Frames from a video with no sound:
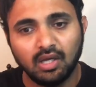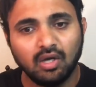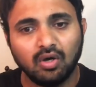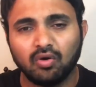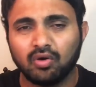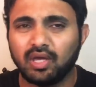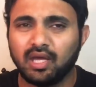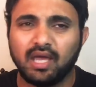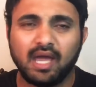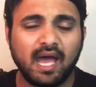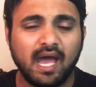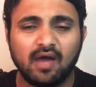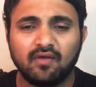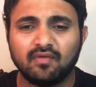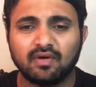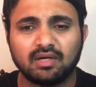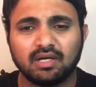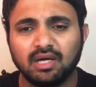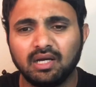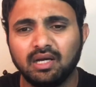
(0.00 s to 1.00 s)
Okay, have a
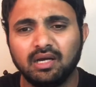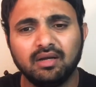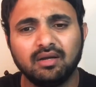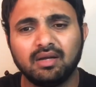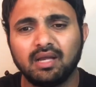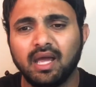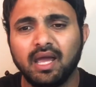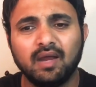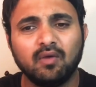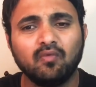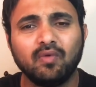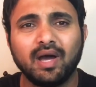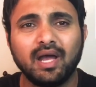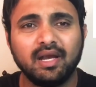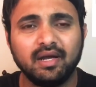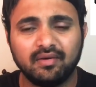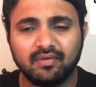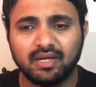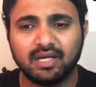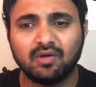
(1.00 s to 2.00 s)
current and
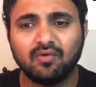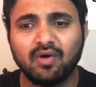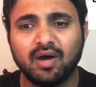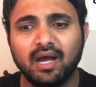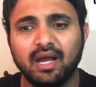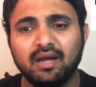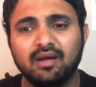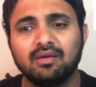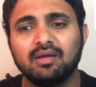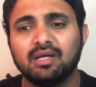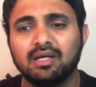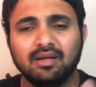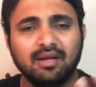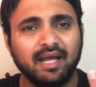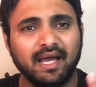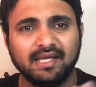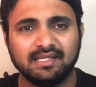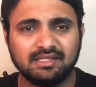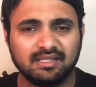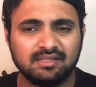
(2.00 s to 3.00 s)
valid required
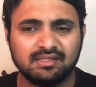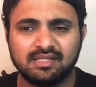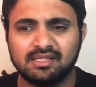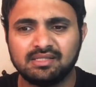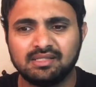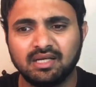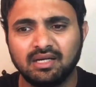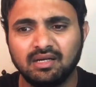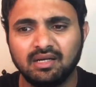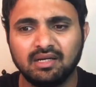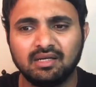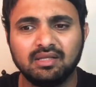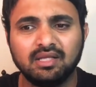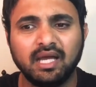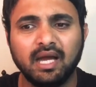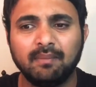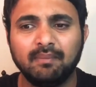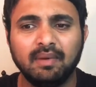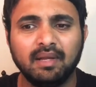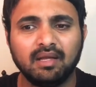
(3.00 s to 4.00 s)
licenses under the
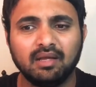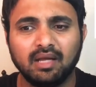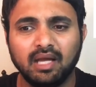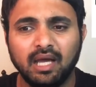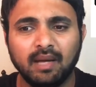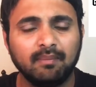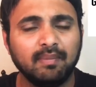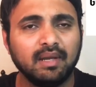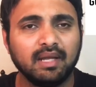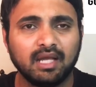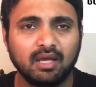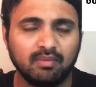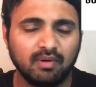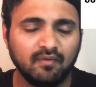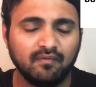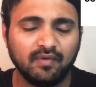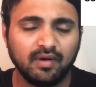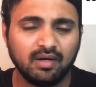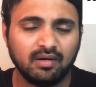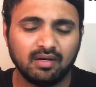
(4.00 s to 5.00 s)
applicable
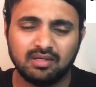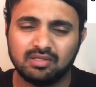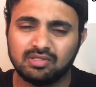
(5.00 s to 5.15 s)
federal.